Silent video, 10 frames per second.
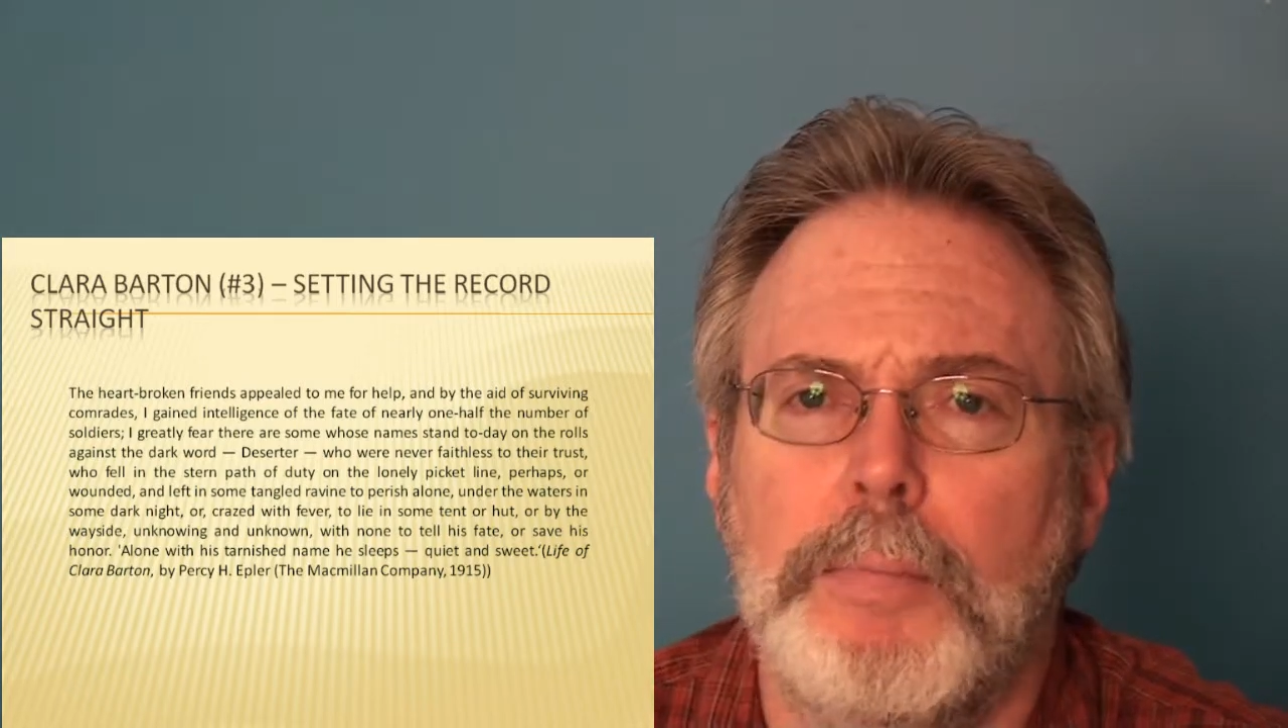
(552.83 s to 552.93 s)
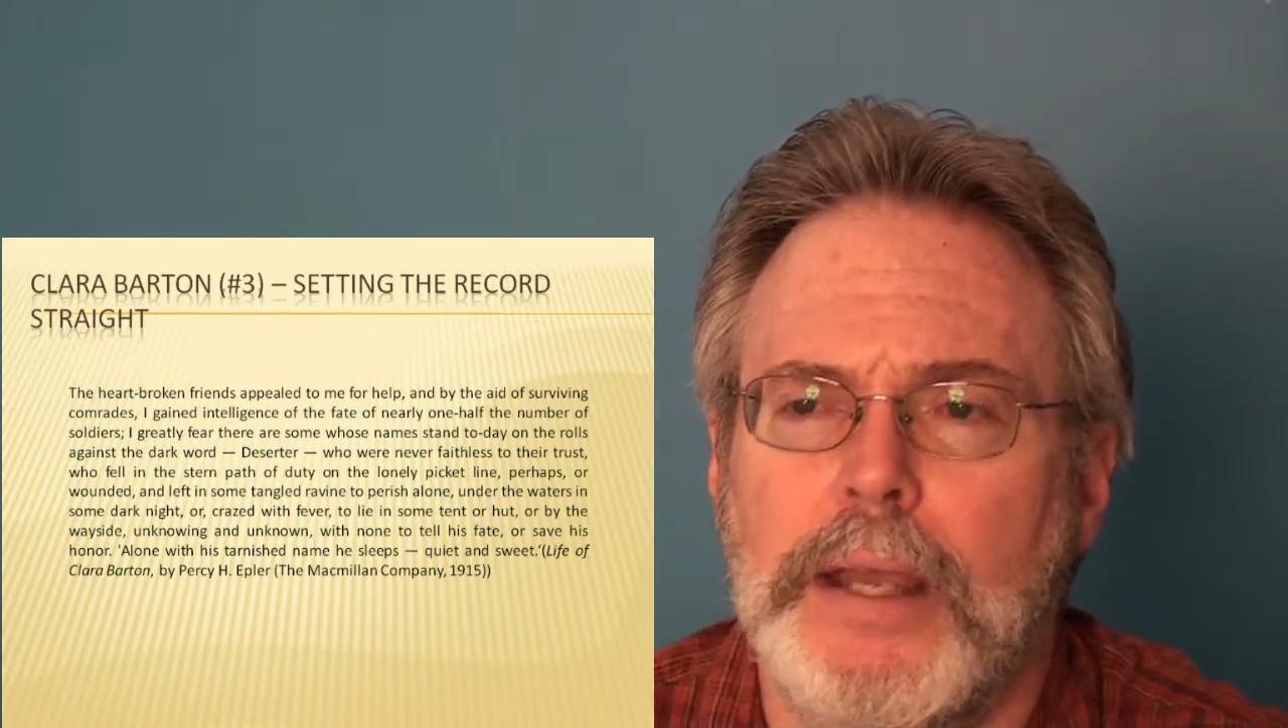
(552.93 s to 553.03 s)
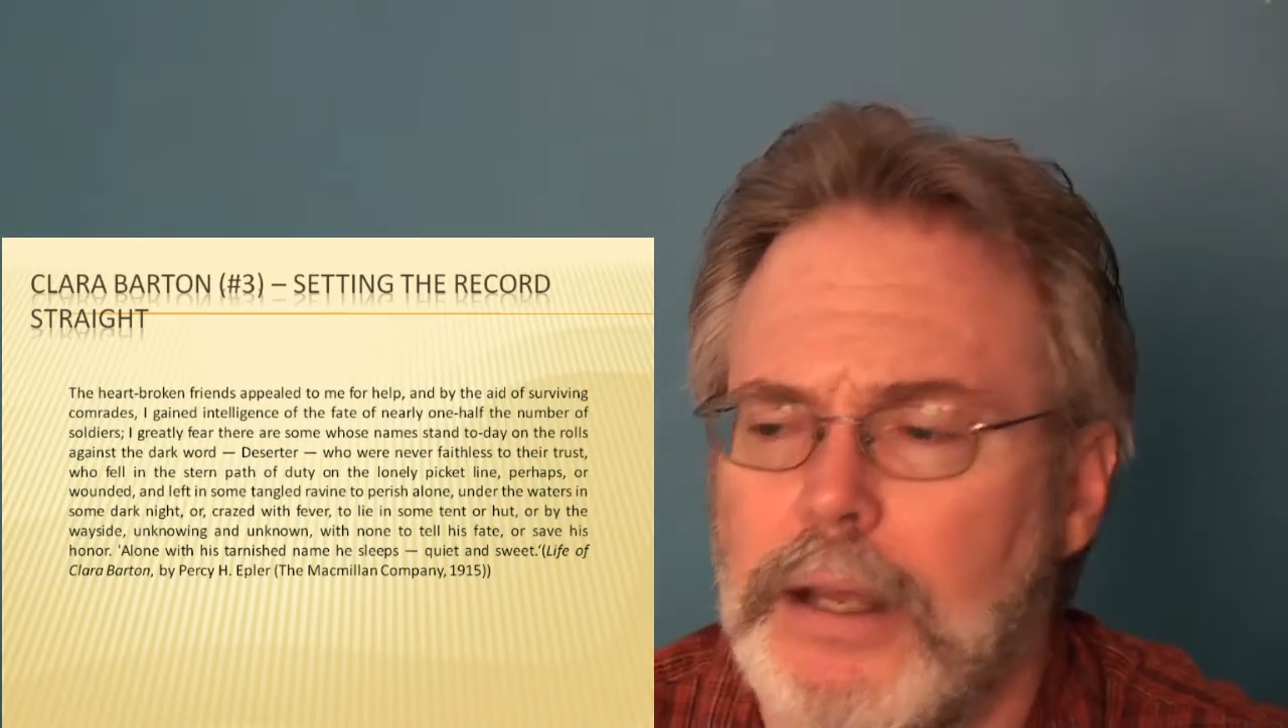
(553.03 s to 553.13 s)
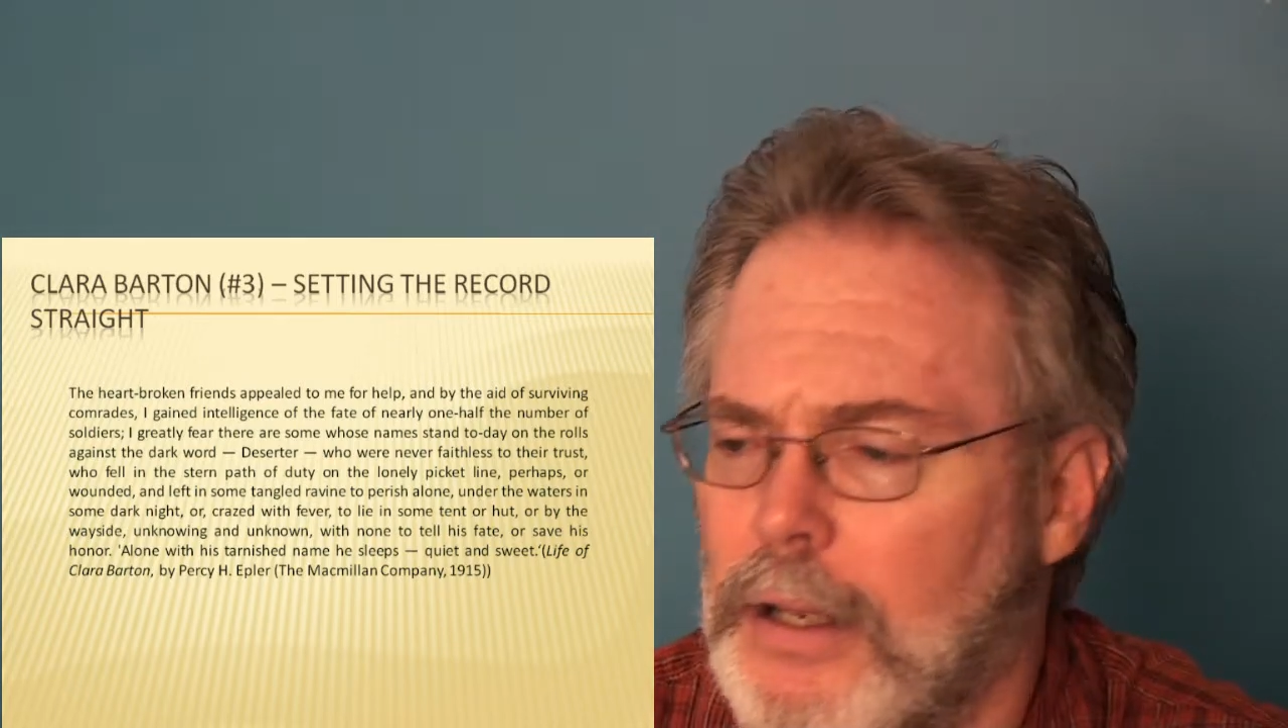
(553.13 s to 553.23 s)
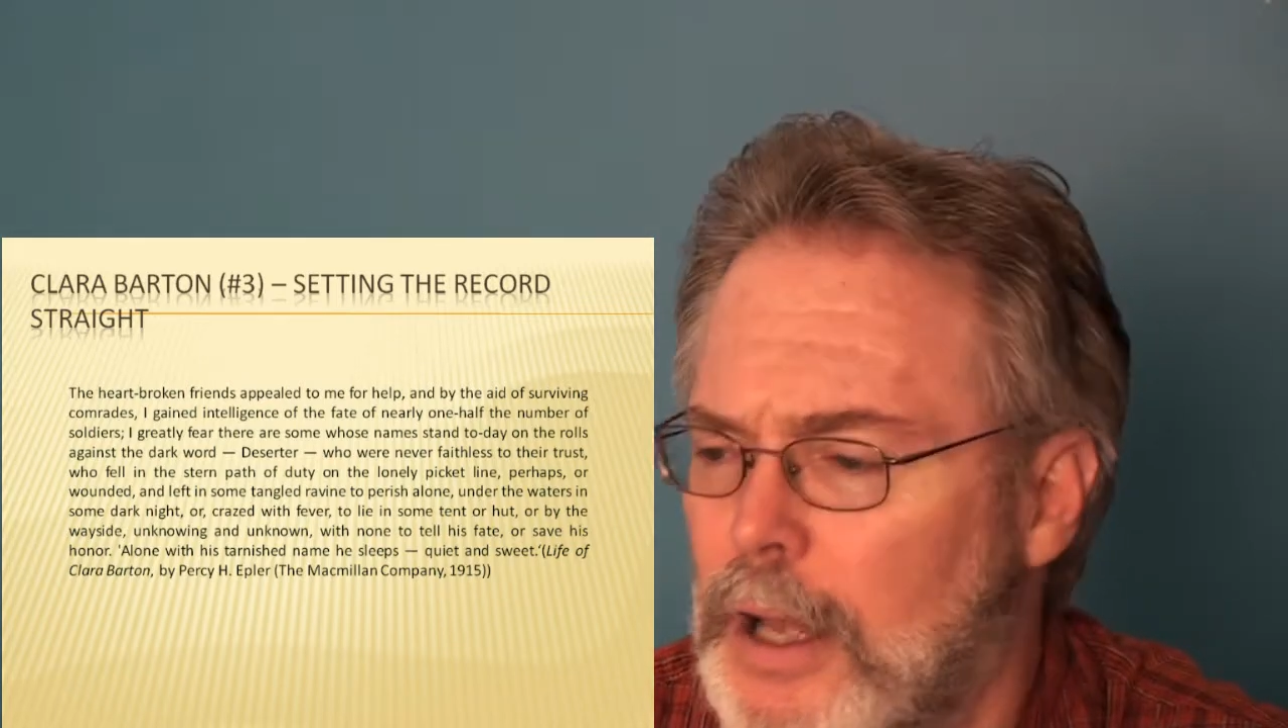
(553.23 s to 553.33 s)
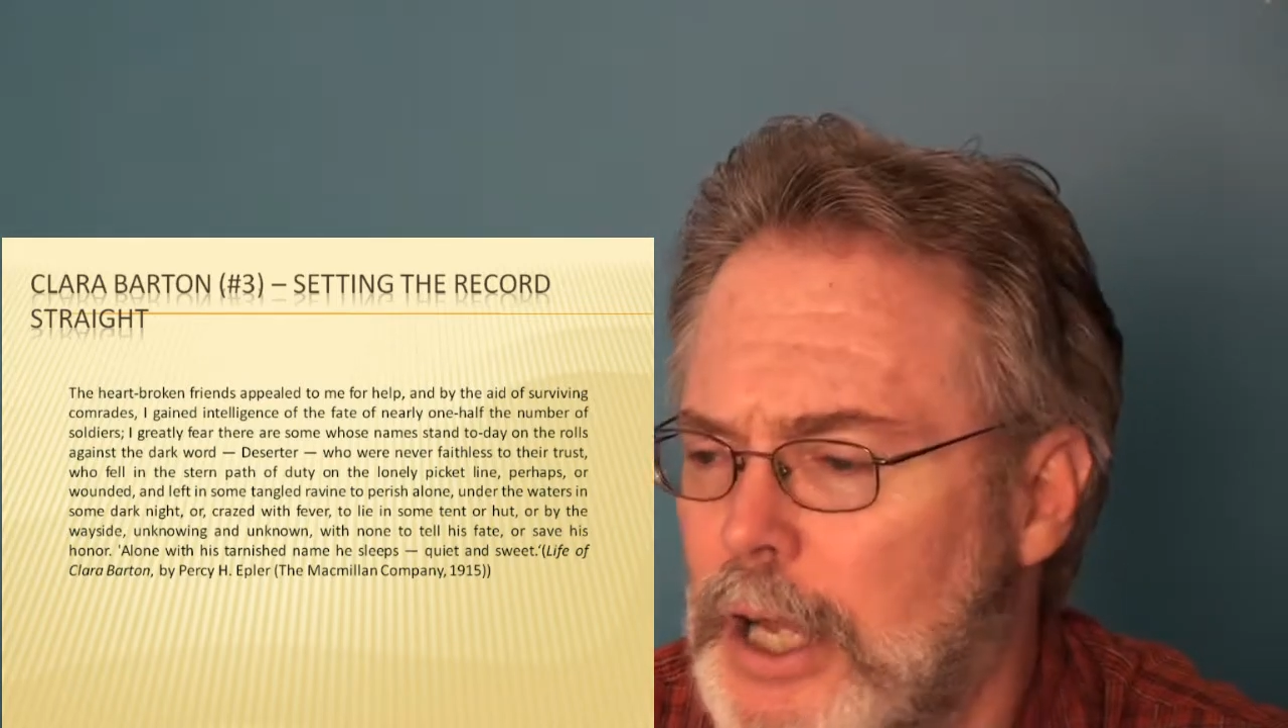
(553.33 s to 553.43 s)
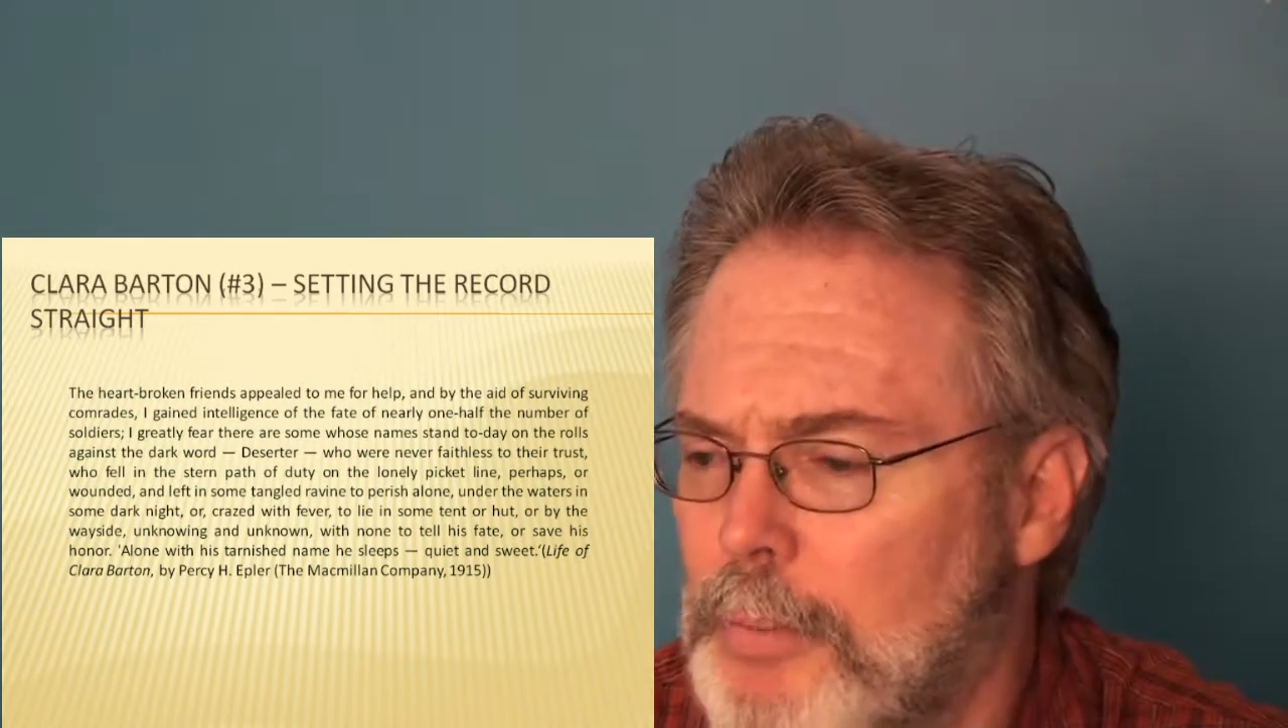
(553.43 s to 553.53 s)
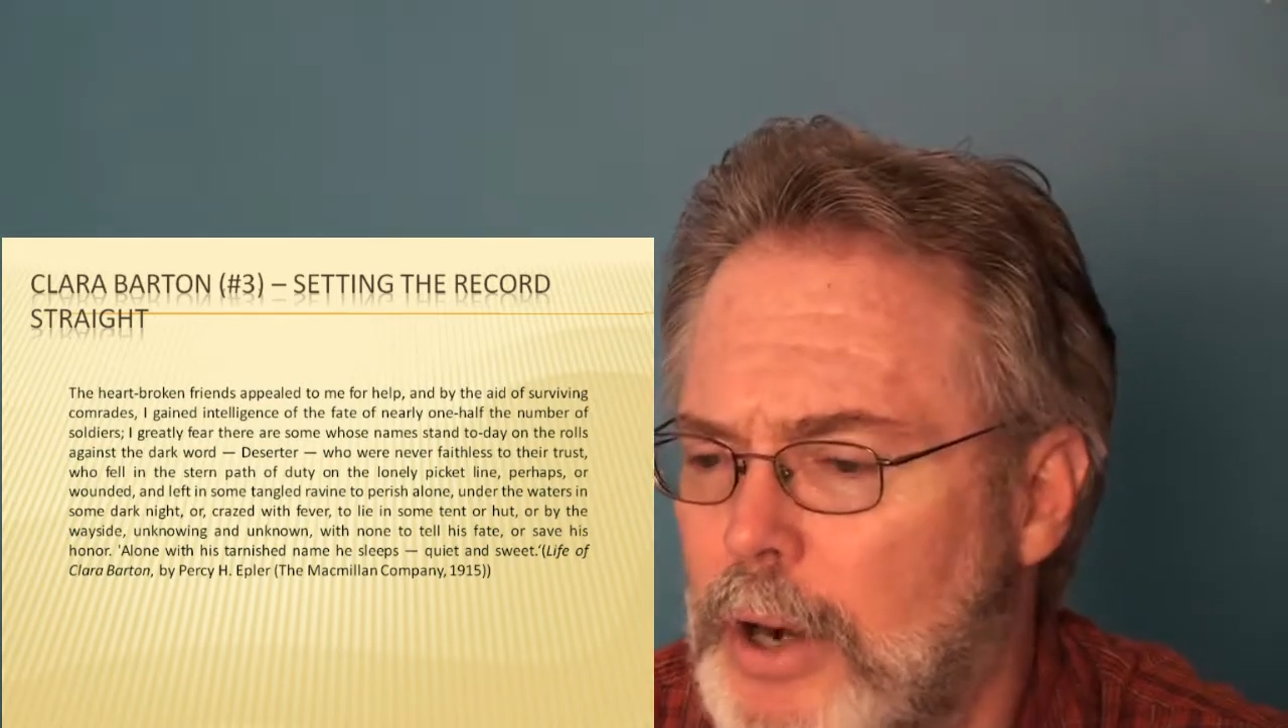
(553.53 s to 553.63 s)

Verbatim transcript: picket line,